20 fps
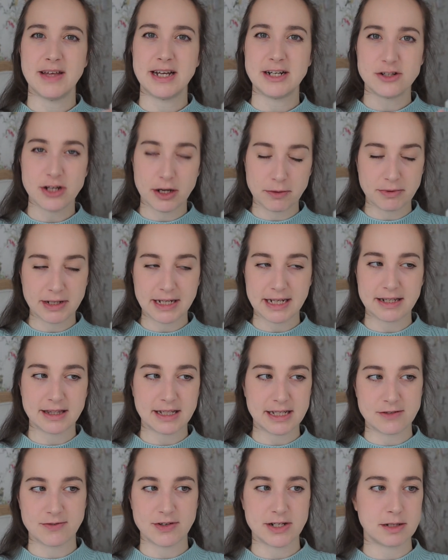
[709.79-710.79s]
they don't need
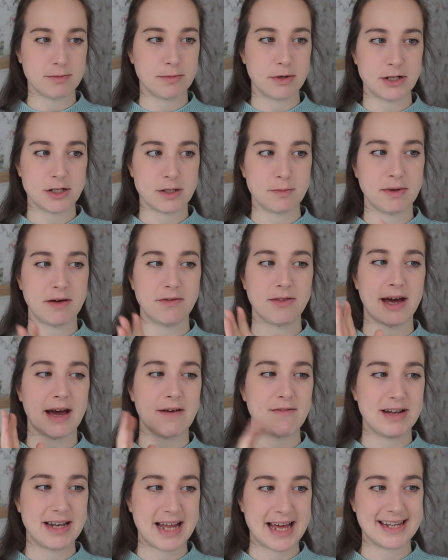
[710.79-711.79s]
these vitamins, but if they're
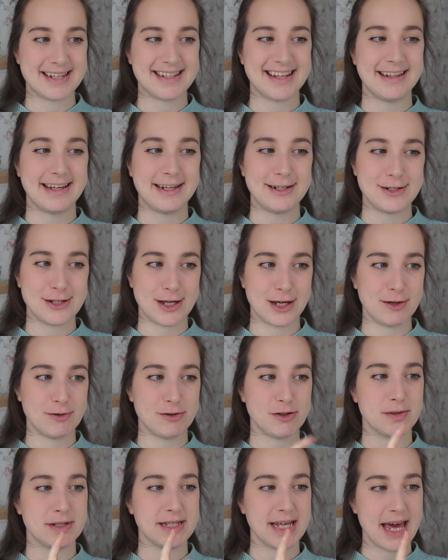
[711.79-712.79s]
having less, then they do.
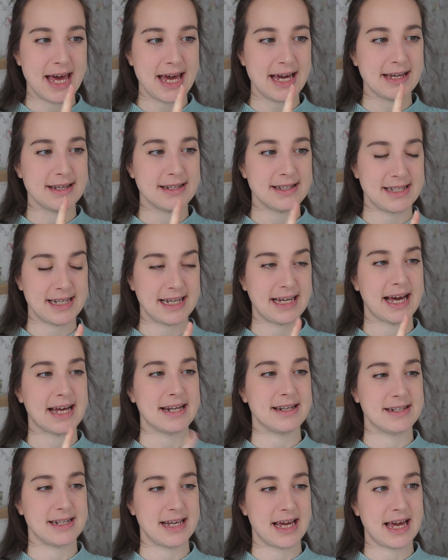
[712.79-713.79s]
So it's A, C
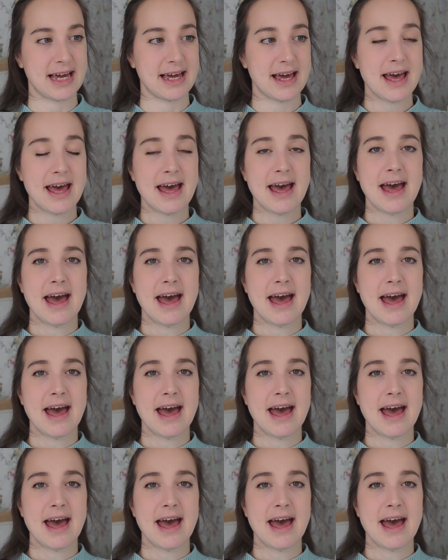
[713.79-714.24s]
and D.